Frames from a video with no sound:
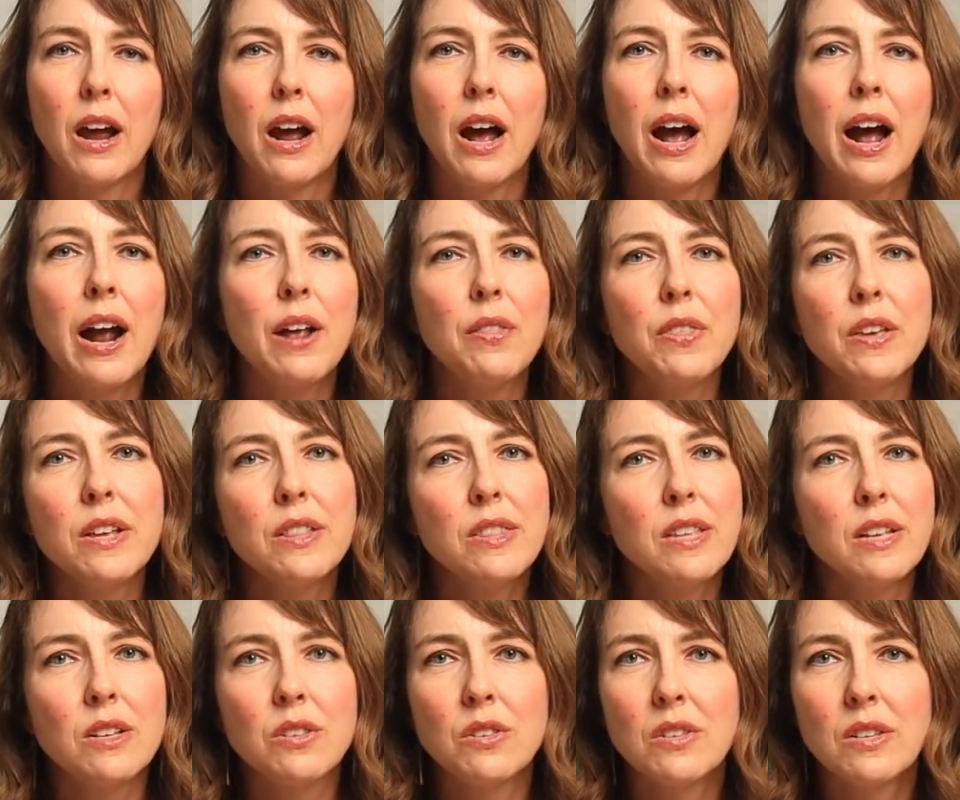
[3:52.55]
I think
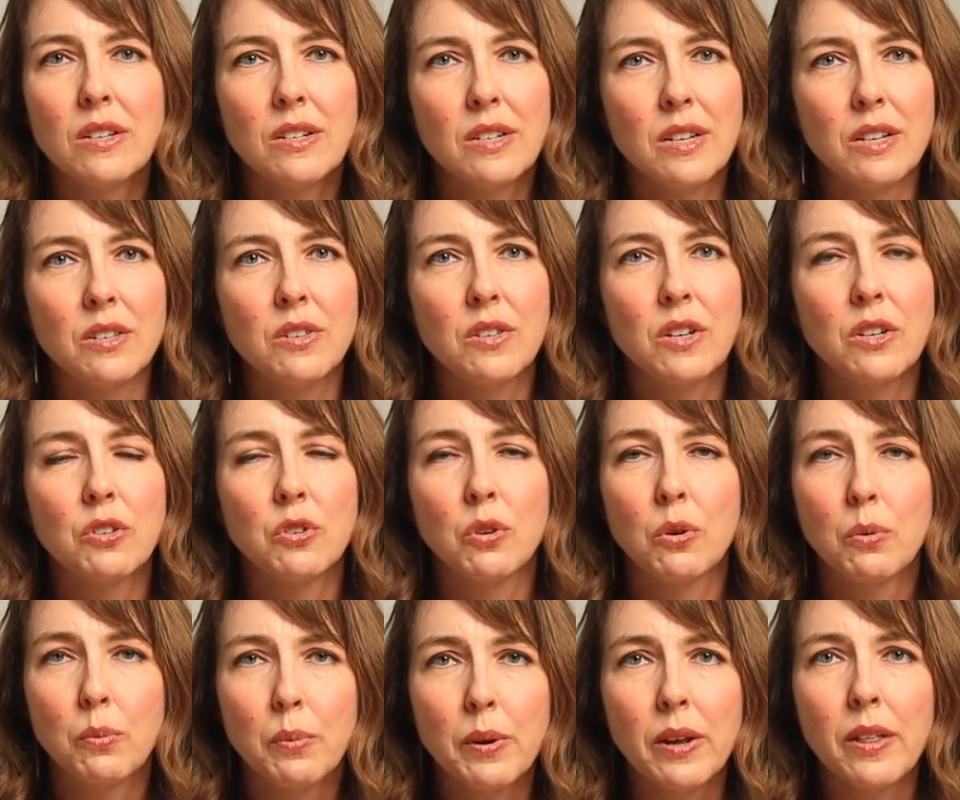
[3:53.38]
these statistics
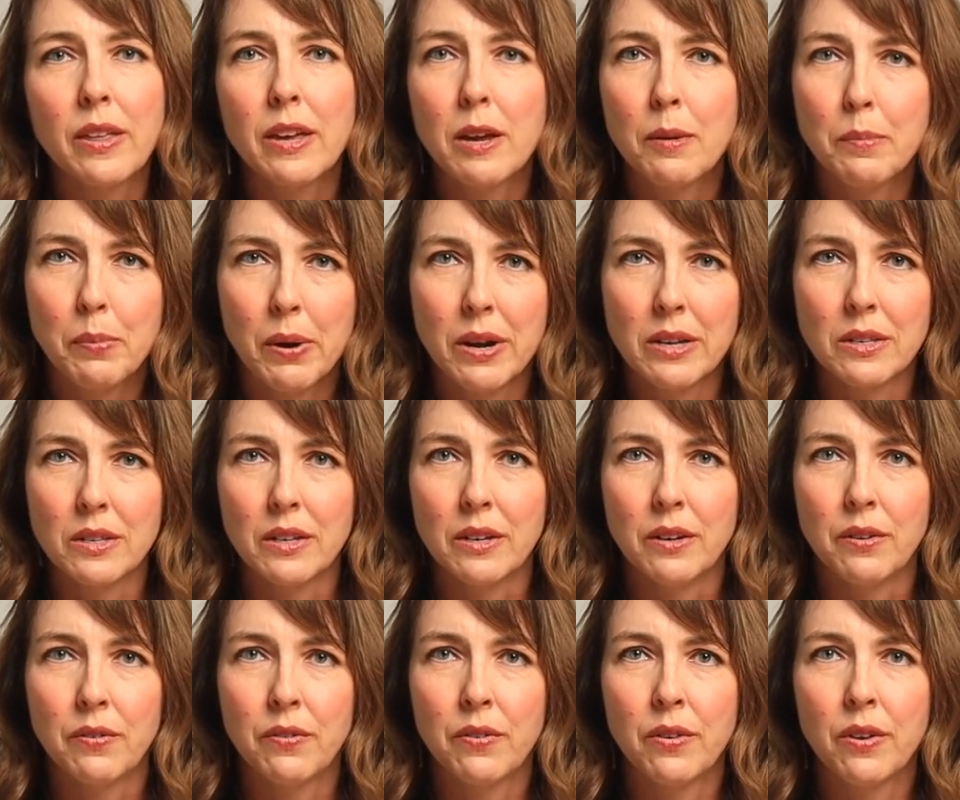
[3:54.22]
are really
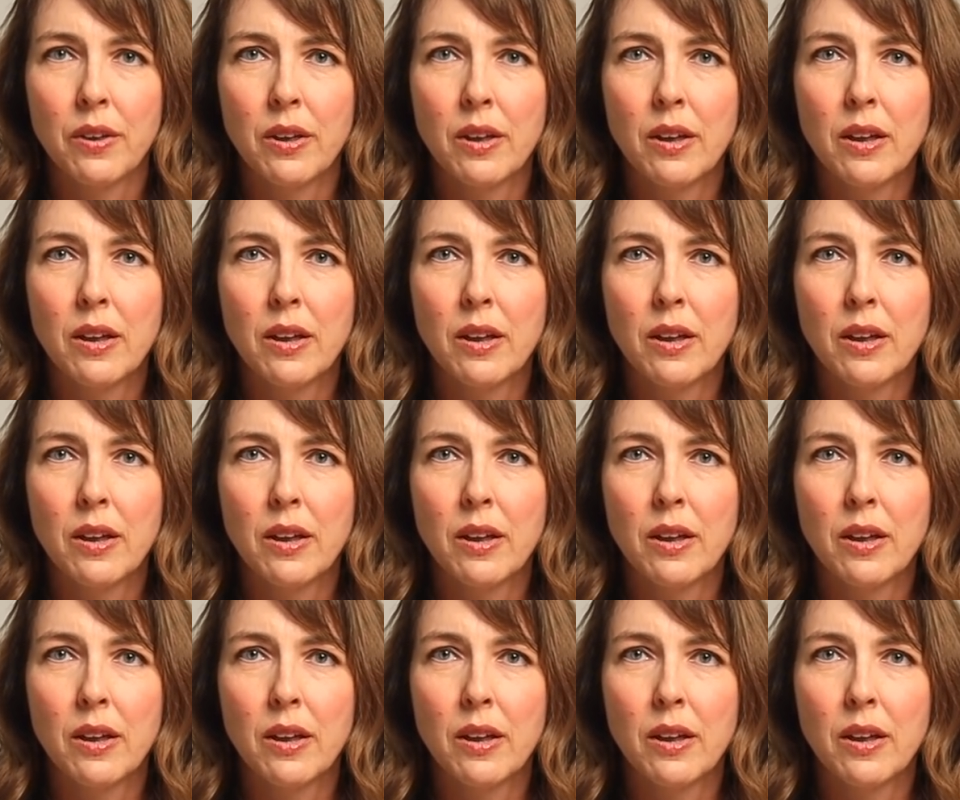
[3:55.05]
impressive,